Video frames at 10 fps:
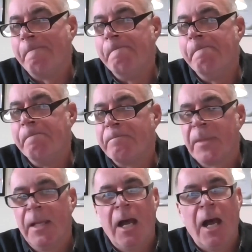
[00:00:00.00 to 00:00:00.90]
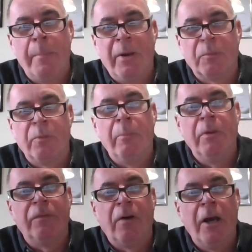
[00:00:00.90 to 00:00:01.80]
I bet there's a problem
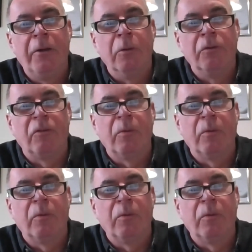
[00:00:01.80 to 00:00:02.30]
with the fire doors as